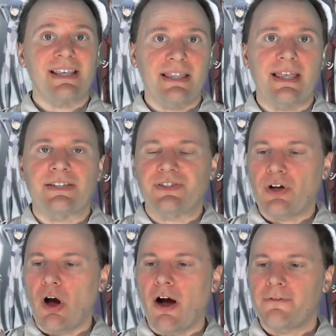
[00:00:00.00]
this
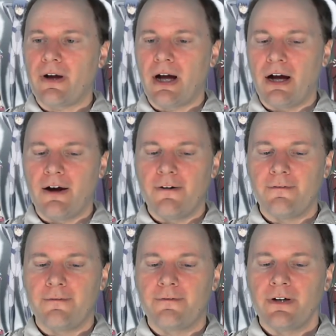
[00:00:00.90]
off
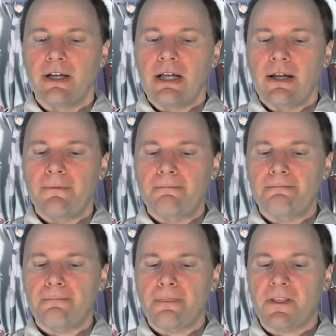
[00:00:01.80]
of
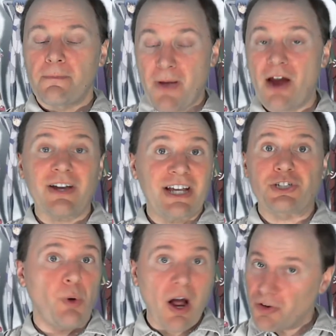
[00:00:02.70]
comparing it
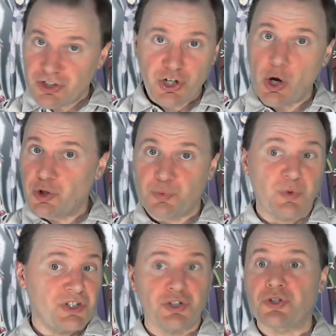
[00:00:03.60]
to other shows
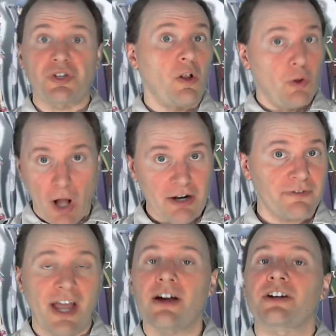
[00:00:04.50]
which introduce a lot of
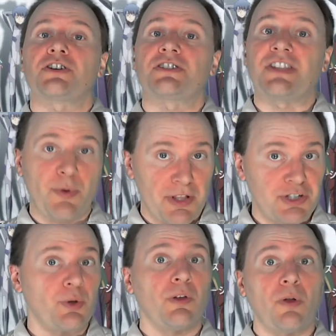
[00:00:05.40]
characters and they quickly
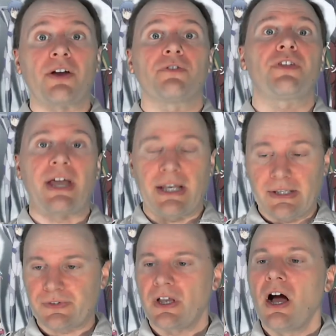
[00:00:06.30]
do a lot of
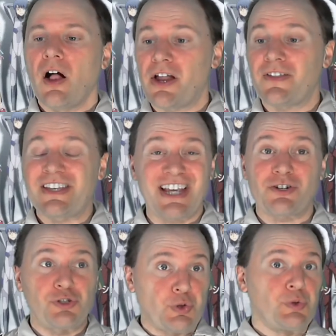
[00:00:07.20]
things. A lot of these
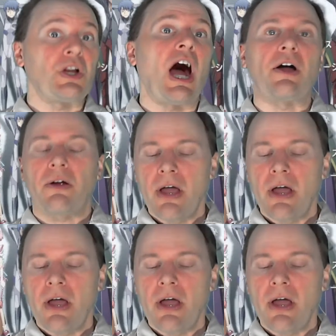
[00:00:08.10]
characters do not...